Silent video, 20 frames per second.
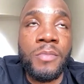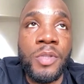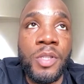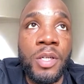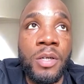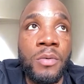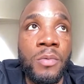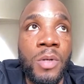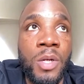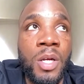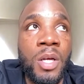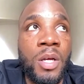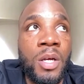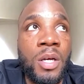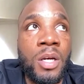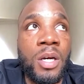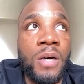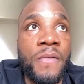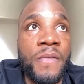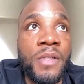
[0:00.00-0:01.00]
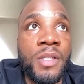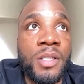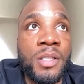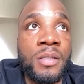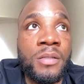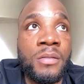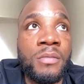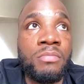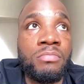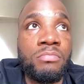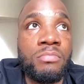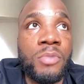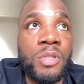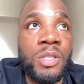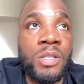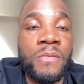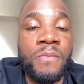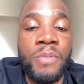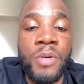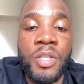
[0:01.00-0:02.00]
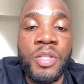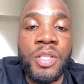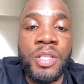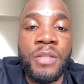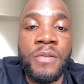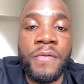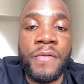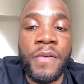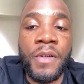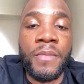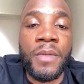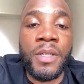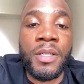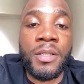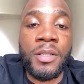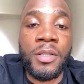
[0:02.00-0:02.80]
So I think it's a positive thing, man.